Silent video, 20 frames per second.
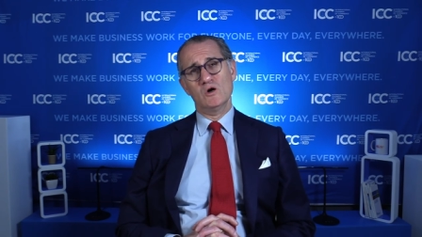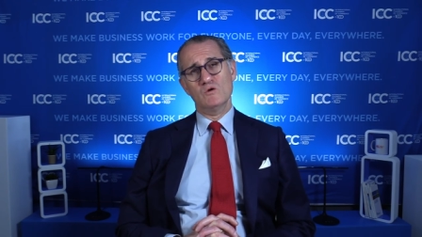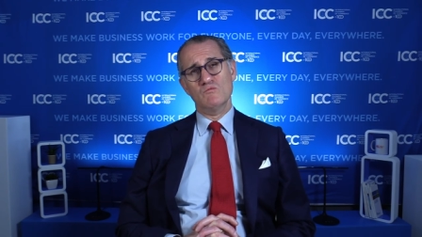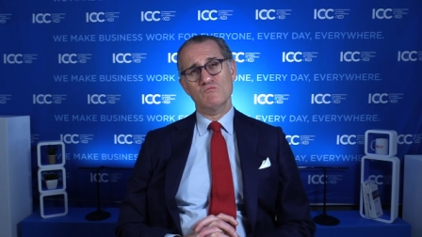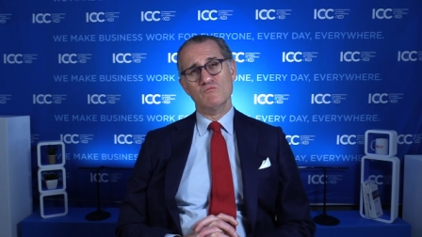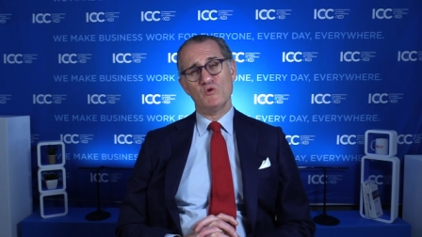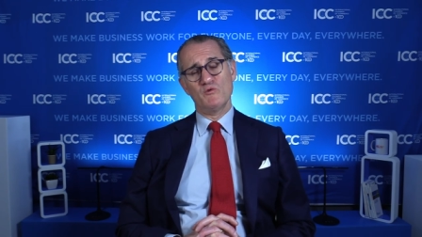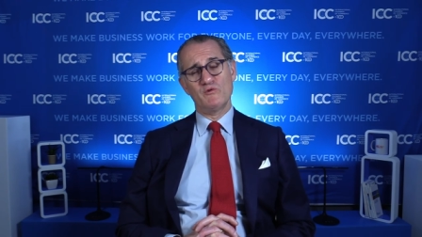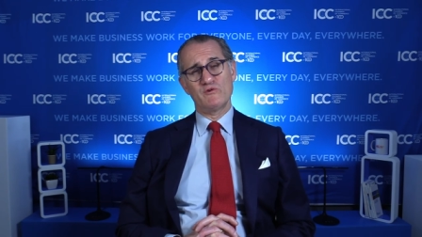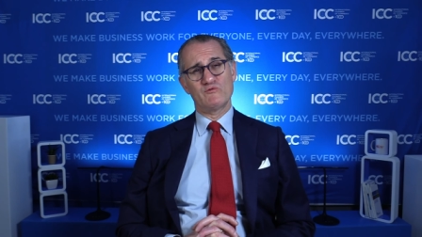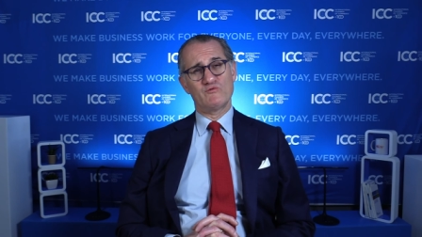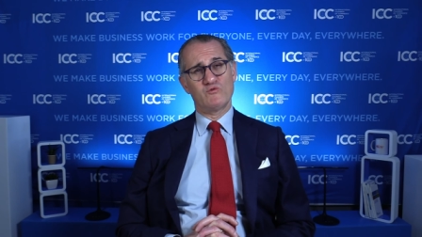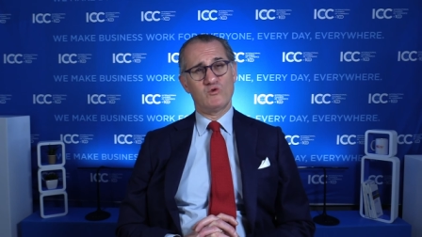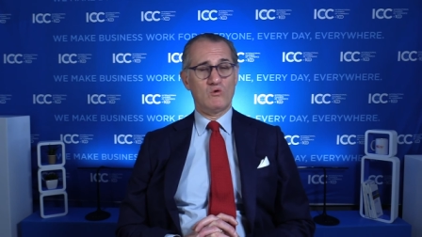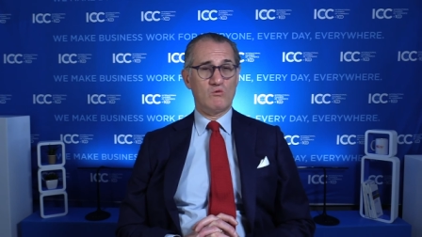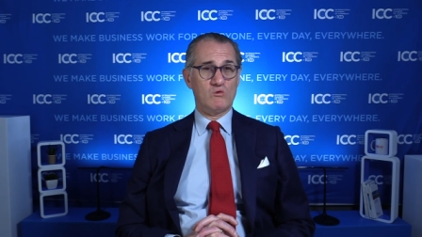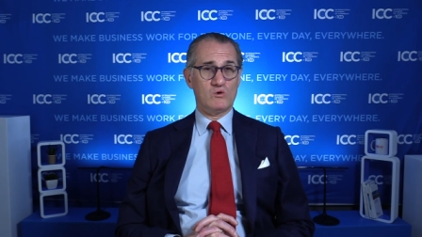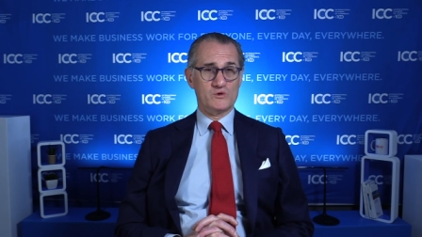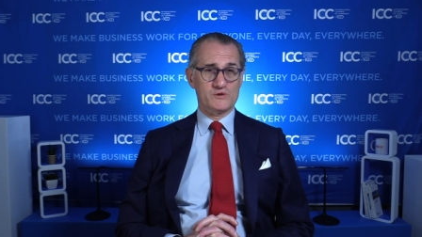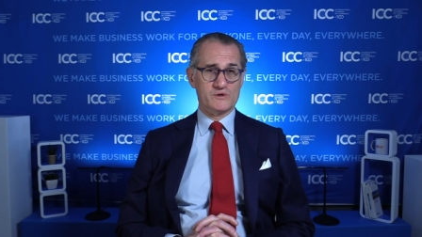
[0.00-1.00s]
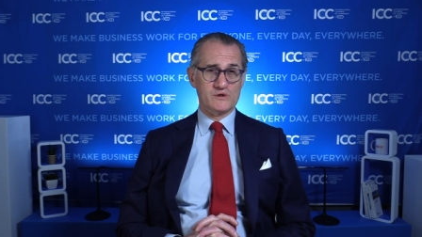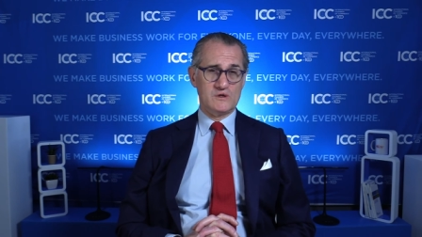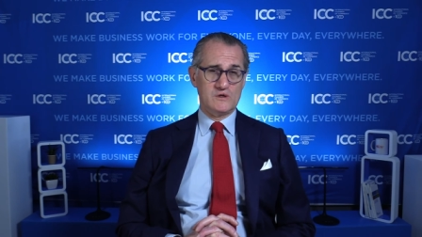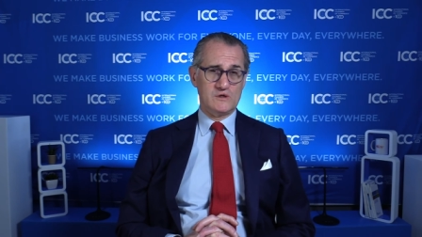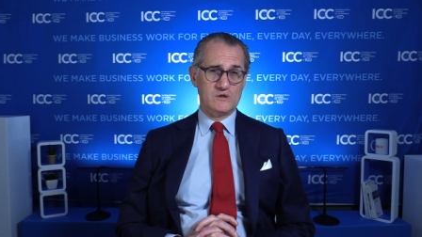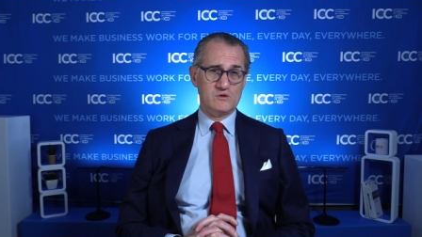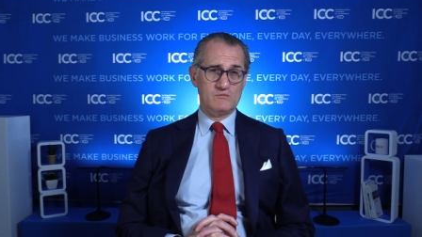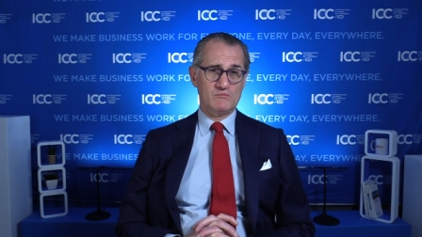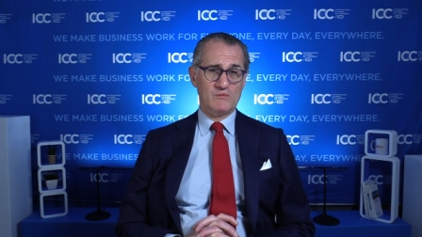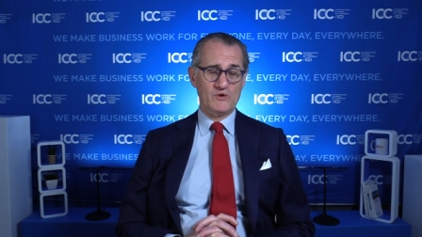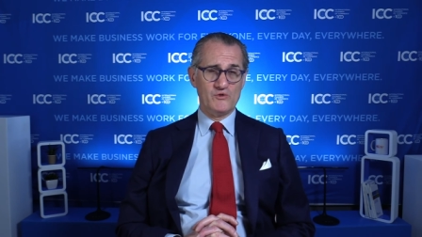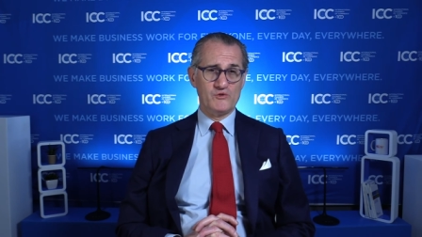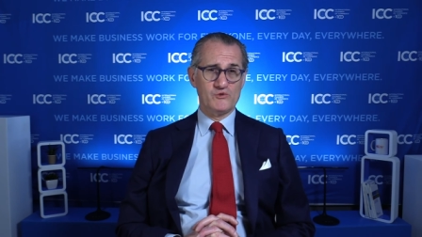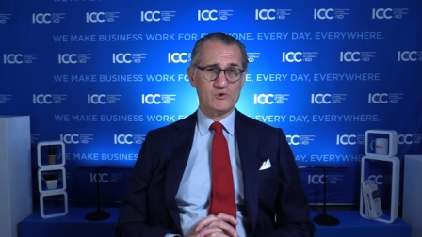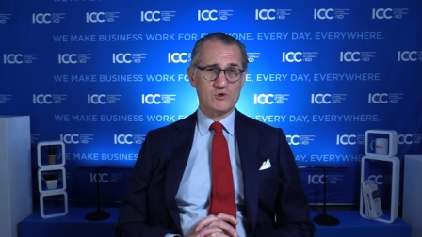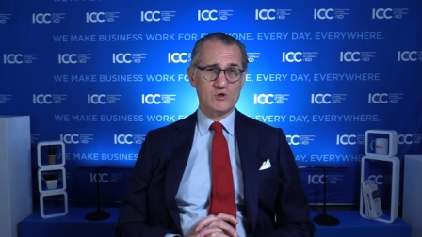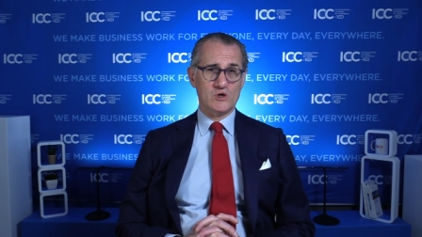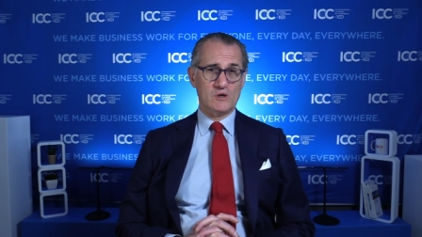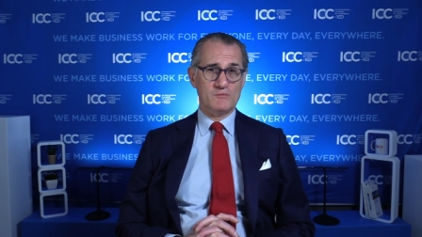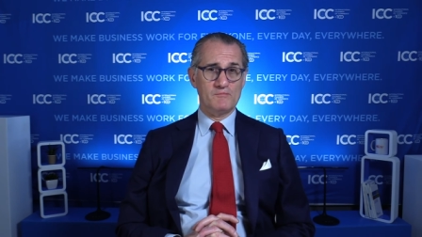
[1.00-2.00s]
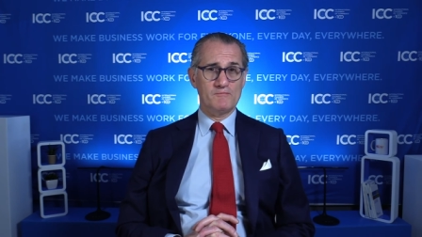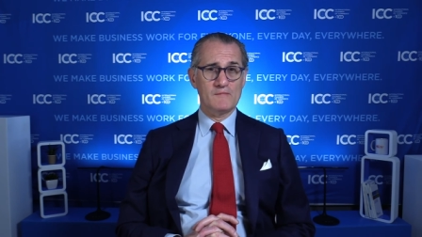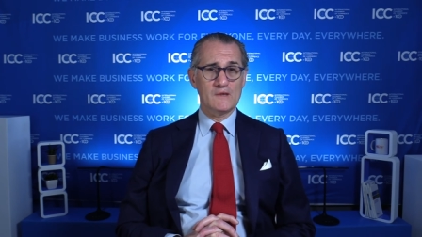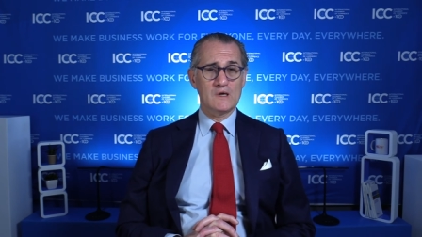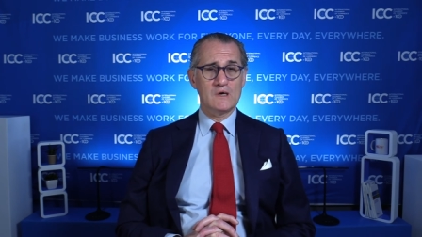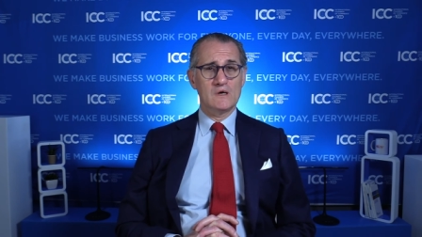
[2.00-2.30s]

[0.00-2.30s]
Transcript: moving forward in the month to come,